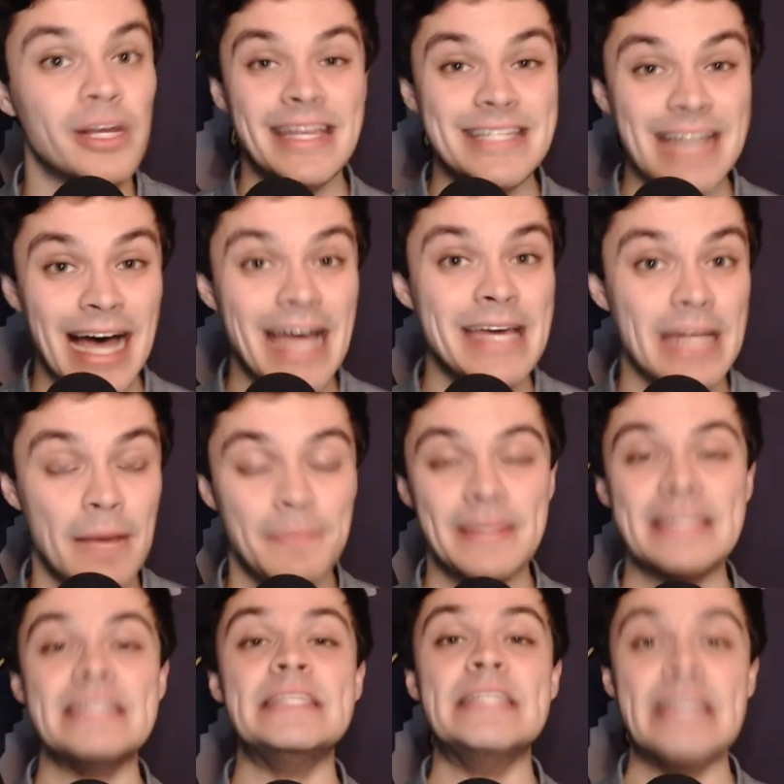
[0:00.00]
And tie it up
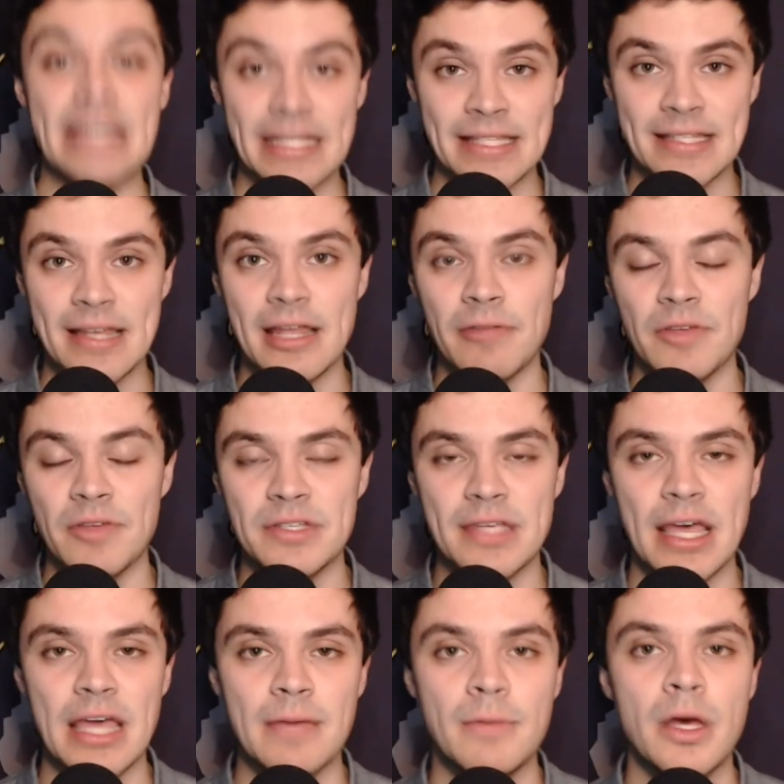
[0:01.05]
he did, sending this
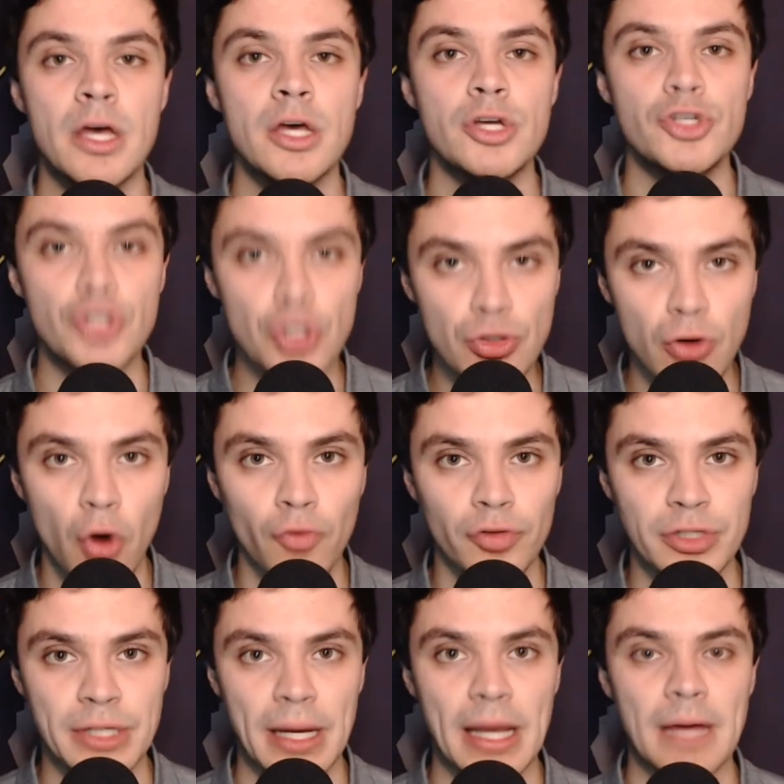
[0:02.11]
game to
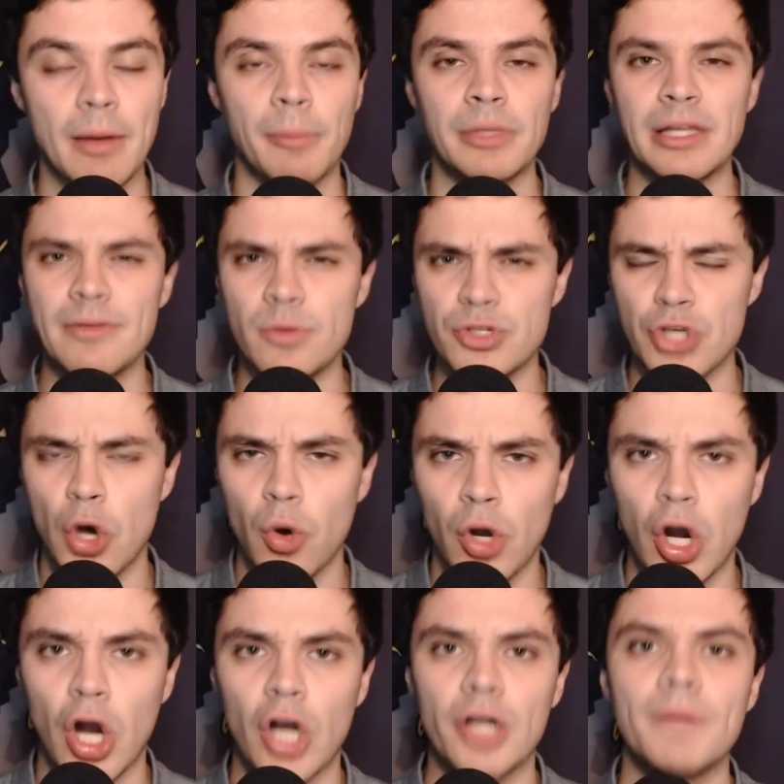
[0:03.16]
overtime. I believe it was
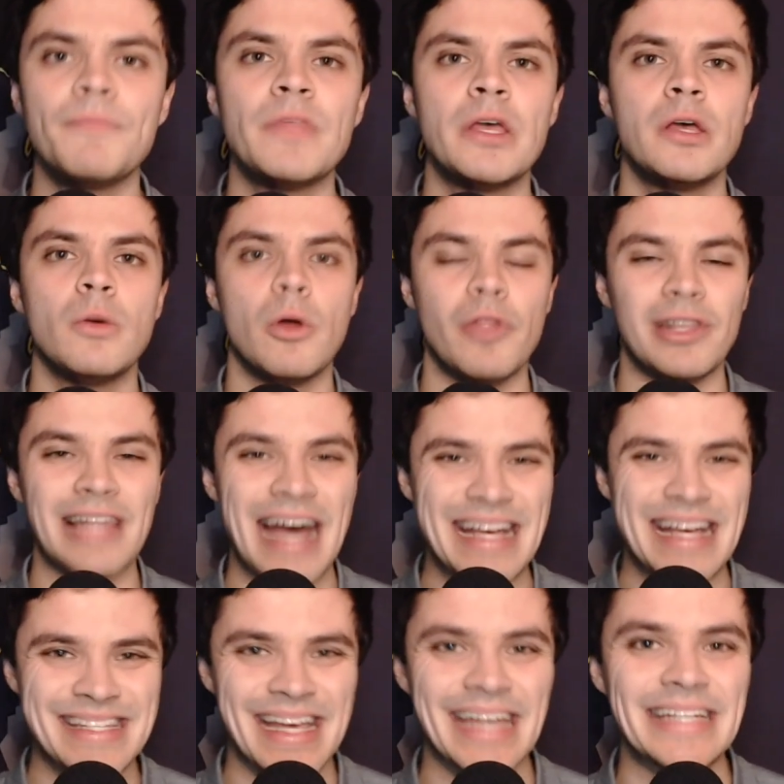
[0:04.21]
Hogard with a
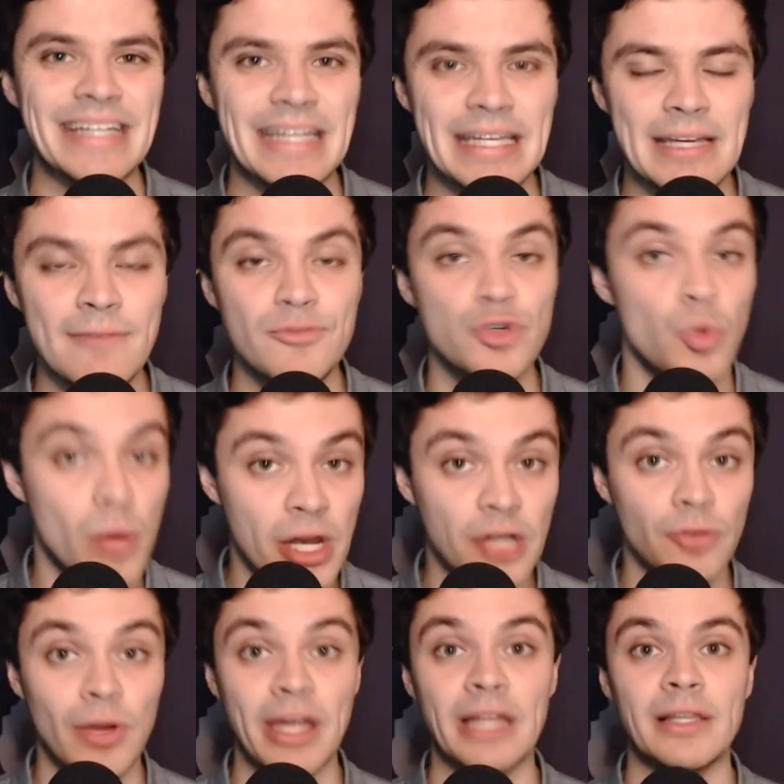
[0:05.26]
last-second heave to win
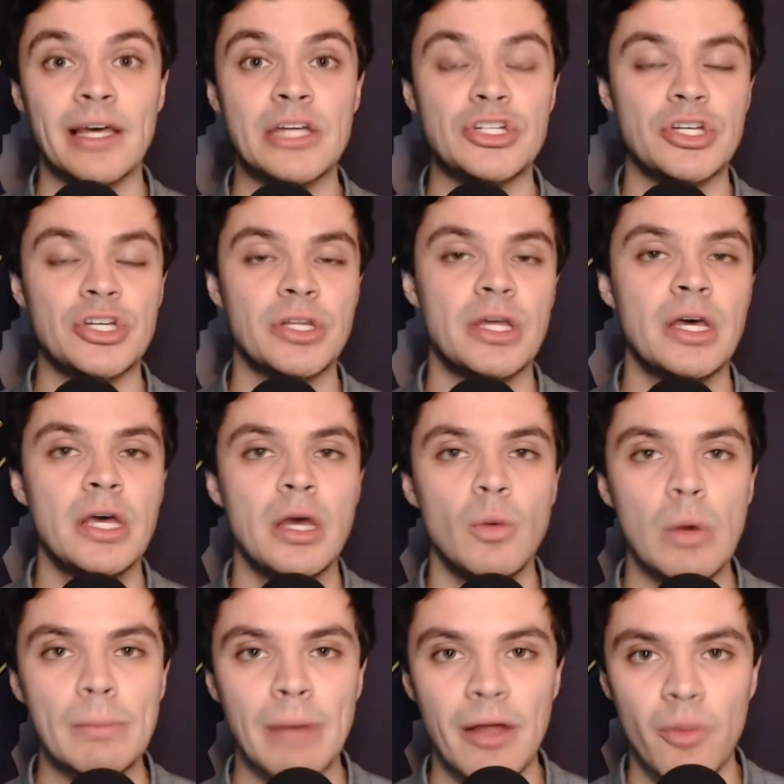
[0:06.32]
in regulation,
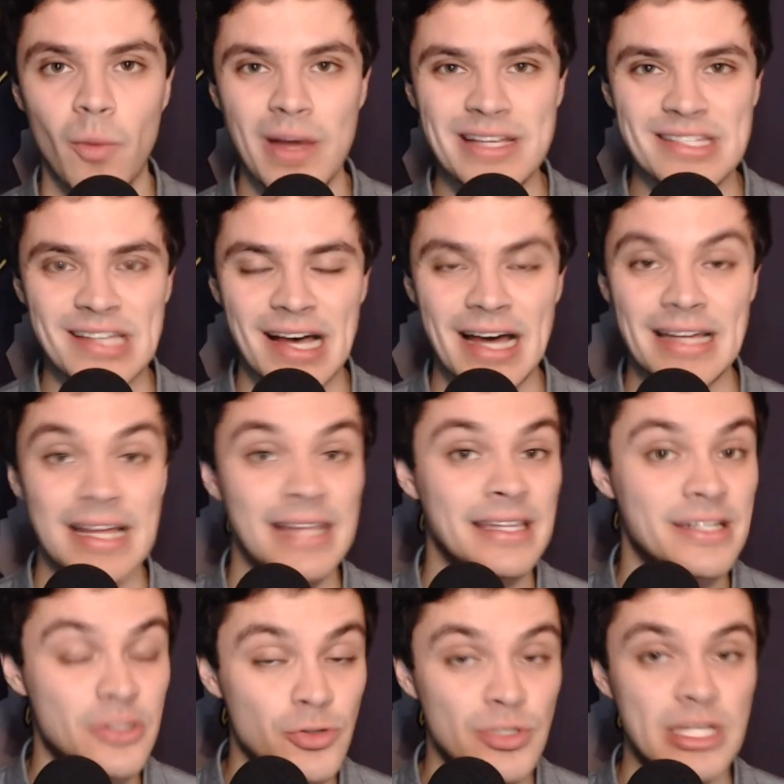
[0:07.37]
went by the wayside, and the
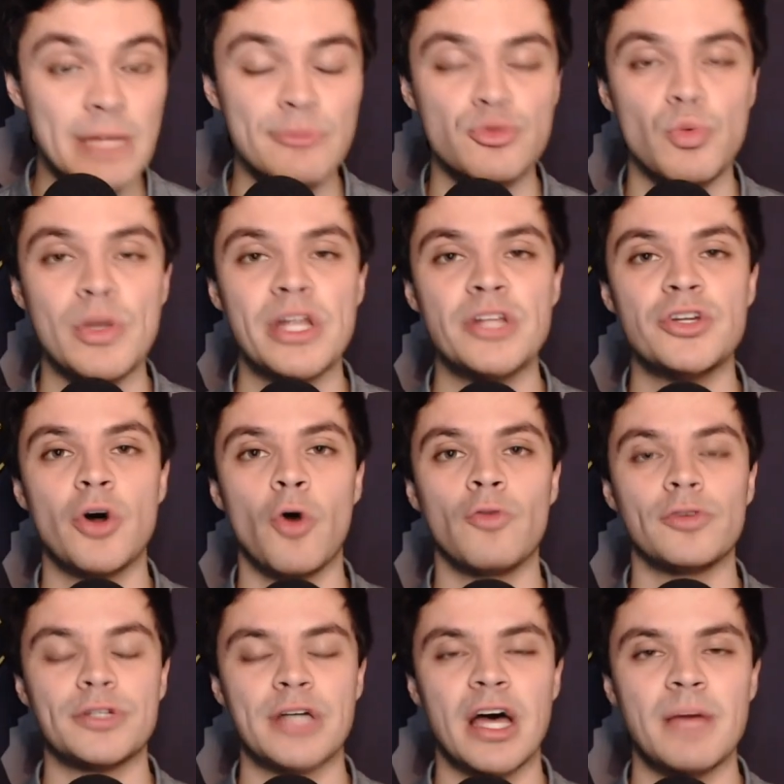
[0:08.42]
two teams went into
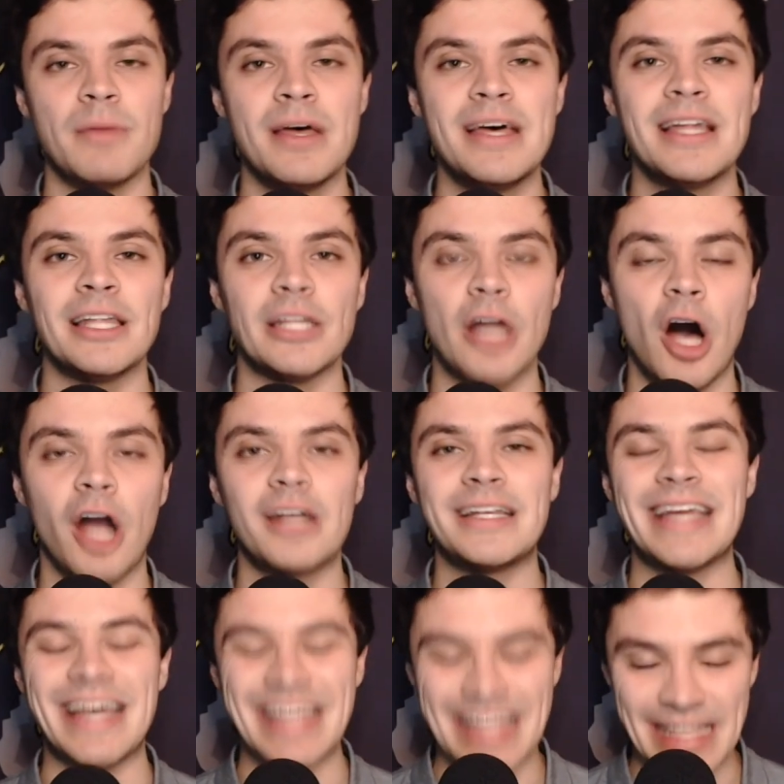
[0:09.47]
overtime,
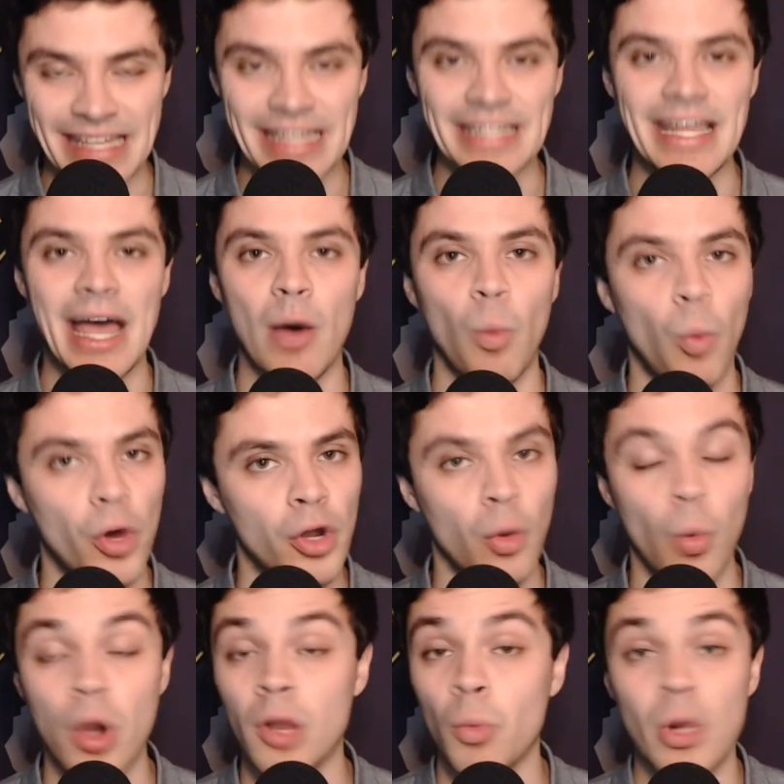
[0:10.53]
locked in at
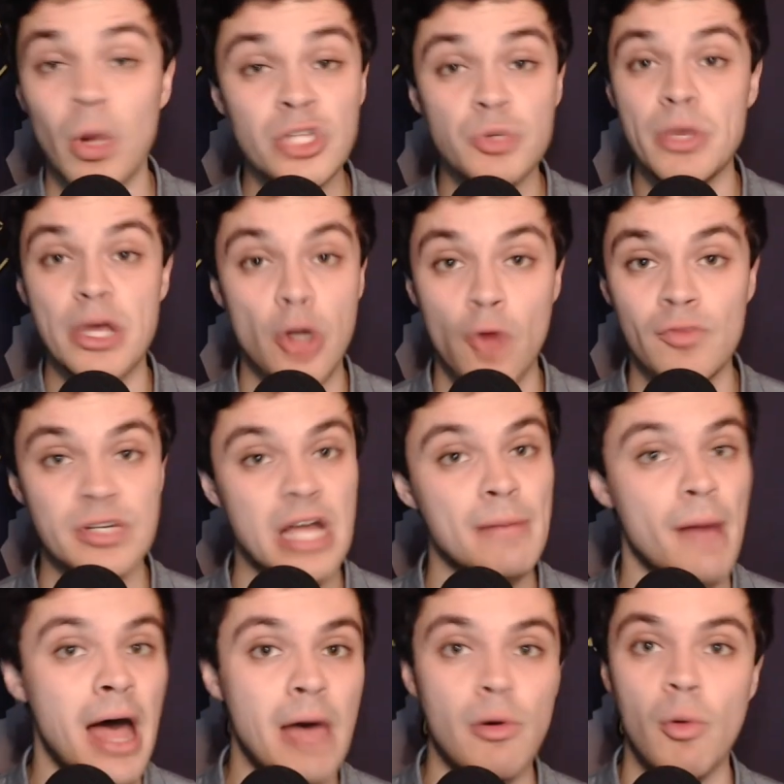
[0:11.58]
101. And once we hit overtime,
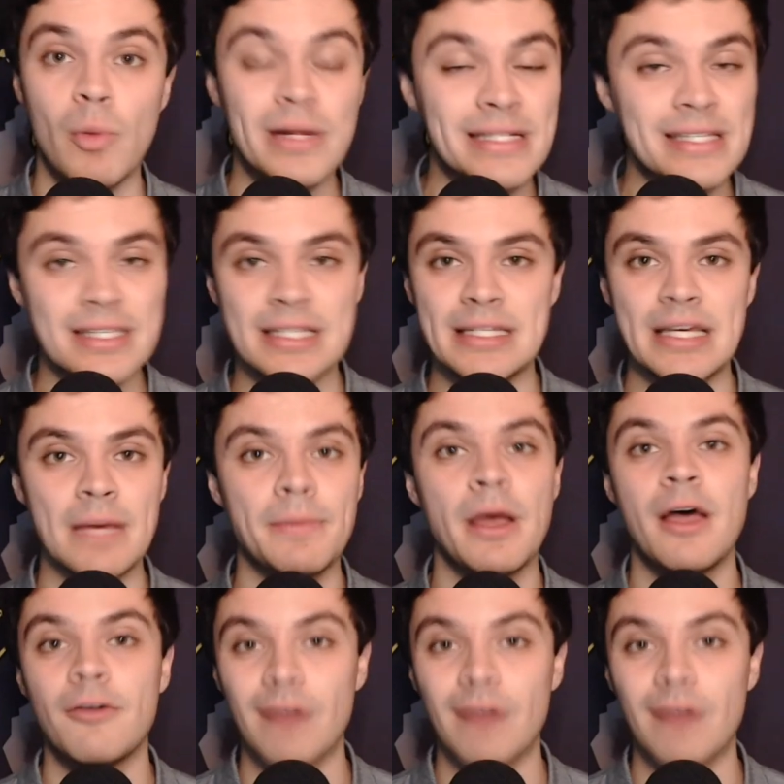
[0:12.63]
Iowa wins the tip.